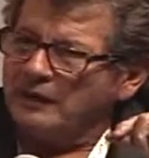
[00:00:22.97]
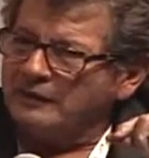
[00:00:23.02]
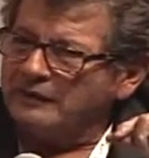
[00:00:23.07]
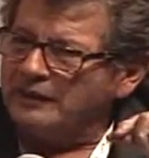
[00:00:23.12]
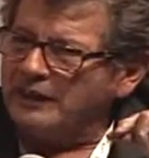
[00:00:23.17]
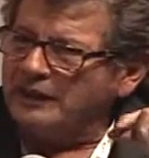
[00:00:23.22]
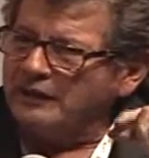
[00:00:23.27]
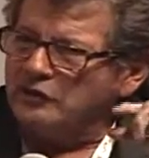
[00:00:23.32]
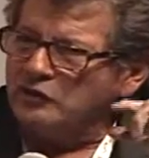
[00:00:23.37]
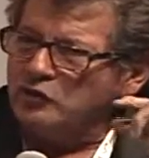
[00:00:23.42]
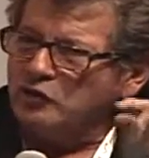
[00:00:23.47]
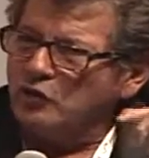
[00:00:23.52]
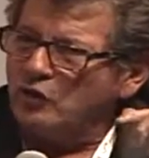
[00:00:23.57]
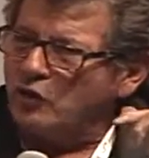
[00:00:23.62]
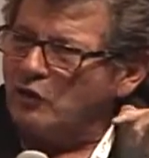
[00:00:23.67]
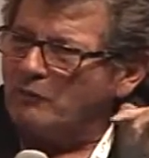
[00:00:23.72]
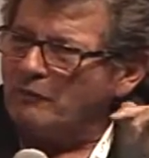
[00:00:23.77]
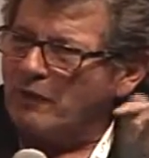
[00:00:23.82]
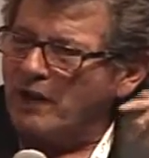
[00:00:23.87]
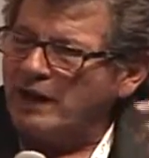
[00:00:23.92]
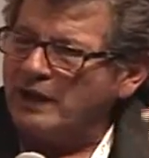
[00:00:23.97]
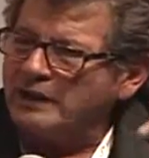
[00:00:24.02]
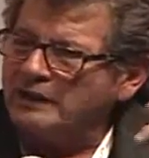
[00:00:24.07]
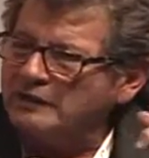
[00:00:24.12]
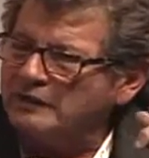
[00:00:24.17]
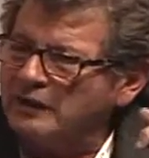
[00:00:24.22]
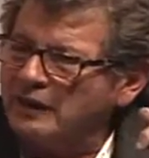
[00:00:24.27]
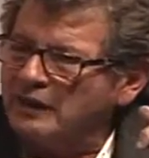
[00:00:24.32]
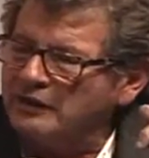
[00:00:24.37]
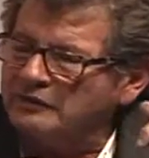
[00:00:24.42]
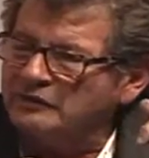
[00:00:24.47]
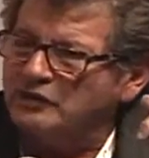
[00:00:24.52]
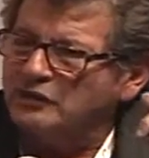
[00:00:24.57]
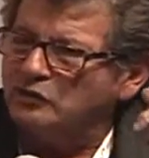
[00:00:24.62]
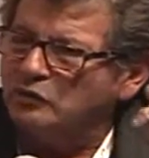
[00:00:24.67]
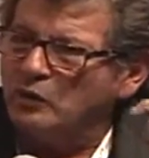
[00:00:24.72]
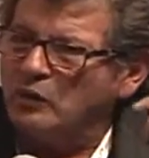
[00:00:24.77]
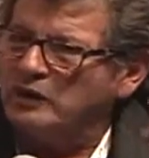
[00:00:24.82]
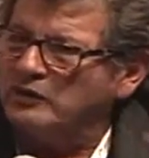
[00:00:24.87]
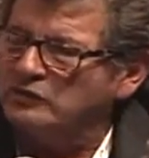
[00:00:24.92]
that you combine
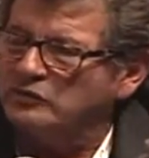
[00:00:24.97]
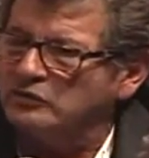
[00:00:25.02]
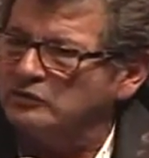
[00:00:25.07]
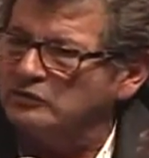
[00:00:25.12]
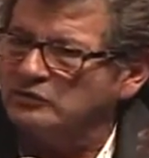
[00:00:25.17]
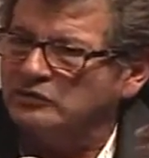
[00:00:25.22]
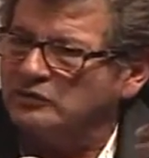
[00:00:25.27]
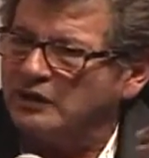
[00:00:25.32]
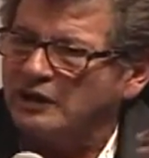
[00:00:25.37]
situations